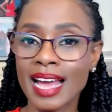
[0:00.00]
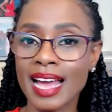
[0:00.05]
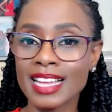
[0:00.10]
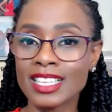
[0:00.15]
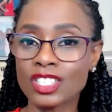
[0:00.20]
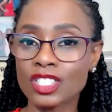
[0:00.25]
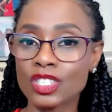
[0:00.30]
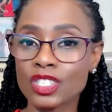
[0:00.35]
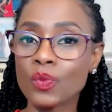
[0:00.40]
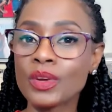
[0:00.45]

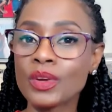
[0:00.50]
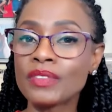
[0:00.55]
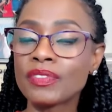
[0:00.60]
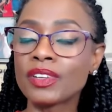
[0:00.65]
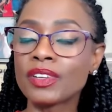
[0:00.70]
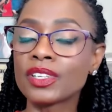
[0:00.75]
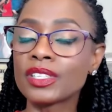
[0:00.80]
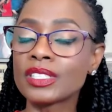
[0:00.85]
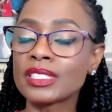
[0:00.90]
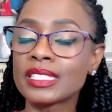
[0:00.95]
And so we've
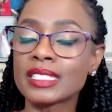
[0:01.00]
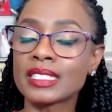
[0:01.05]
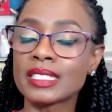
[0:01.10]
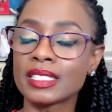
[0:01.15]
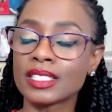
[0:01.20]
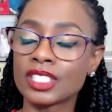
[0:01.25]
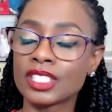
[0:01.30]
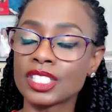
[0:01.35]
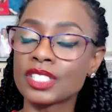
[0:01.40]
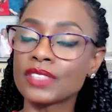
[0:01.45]
learned
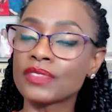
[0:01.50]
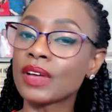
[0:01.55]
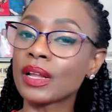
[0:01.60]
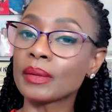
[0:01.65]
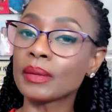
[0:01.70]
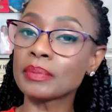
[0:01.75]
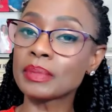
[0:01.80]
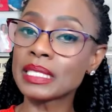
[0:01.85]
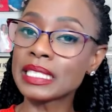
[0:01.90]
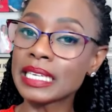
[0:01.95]
to
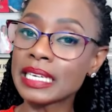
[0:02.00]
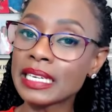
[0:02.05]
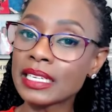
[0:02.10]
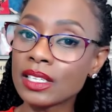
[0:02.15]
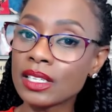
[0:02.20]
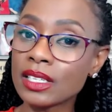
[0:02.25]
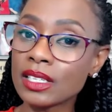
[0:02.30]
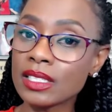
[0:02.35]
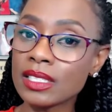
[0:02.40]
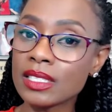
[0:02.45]
develop
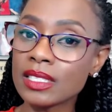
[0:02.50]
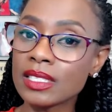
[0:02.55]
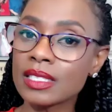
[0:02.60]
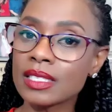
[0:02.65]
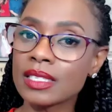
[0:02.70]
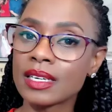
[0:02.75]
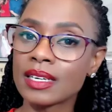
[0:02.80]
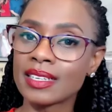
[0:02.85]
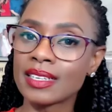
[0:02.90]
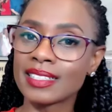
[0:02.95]
skills
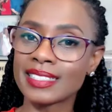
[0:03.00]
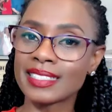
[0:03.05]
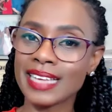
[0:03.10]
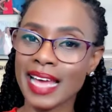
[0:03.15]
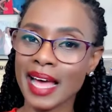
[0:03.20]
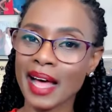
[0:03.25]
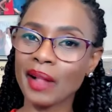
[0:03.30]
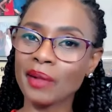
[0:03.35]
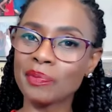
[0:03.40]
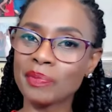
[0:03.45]
to
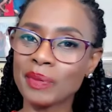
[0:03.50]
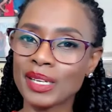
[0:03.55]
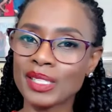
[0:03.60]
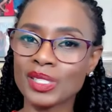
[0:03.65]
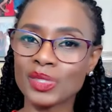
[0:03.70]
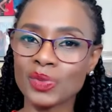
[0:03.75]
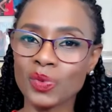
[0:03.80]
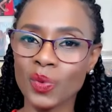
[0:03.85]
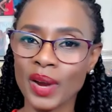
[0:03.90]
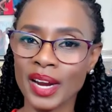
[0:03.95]
help
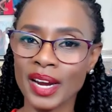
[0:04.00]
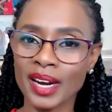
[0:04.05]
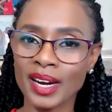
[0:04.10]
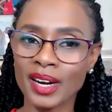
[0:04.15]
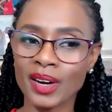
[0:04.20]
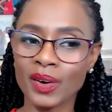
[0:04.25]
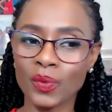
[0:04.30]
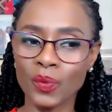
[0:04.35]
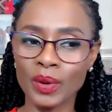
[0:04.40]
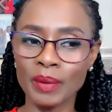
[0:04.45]
us
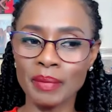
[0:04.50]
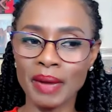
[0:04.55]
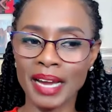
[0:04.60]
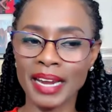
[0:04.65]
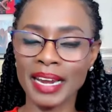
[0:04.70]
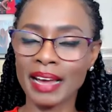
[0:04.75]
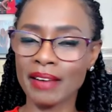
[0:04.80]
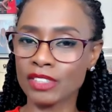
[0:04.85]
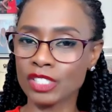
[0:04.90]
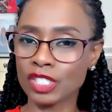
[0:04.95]
where we
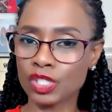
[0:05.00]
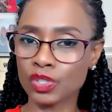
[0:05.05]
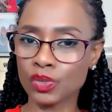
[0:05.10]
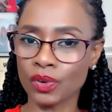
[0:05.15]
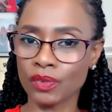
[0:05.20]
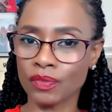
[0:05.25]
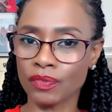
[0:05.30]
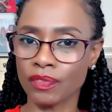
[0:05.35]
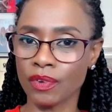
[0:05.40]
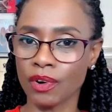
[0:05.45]
might have a
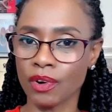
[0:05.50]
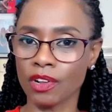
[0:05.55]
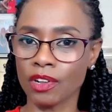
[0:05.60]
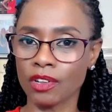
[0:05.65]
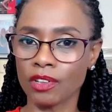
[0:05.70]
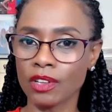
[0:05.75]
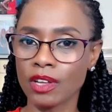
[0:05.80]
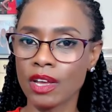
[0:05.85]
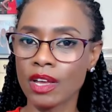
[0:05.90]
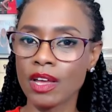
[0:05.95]
shortfall.